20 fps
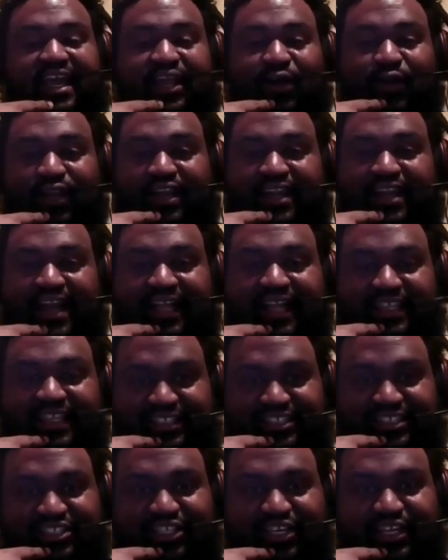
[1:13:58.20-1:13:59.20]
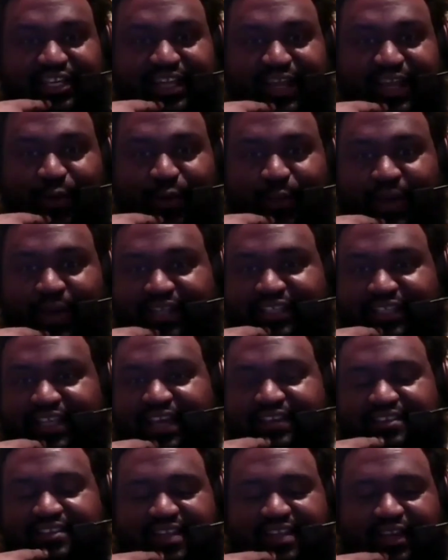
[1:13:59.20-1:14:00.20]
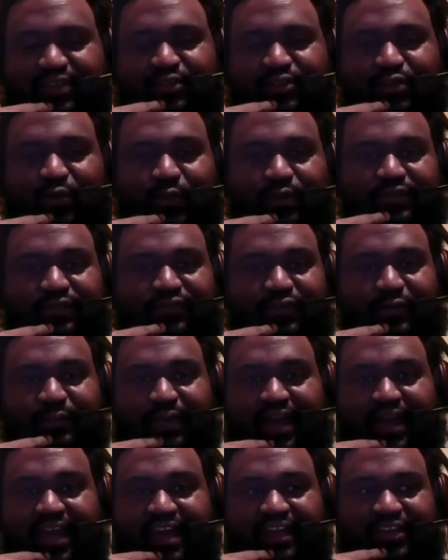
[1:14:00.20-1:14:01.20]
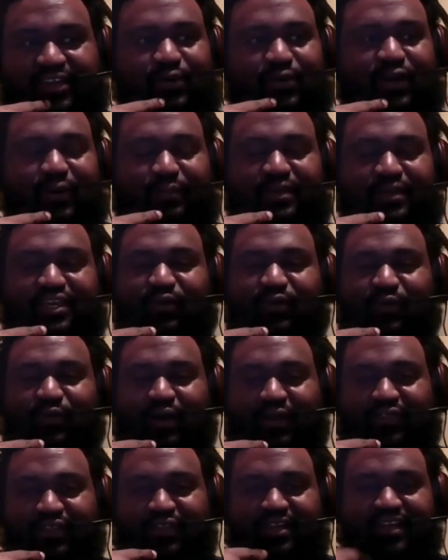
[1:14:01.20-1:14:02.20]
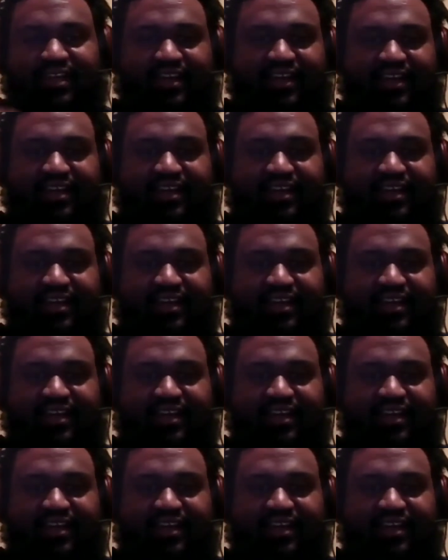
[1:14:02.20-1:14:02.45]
all the knowledge, and everybody gets like, we feel bad. You help me get wealthy.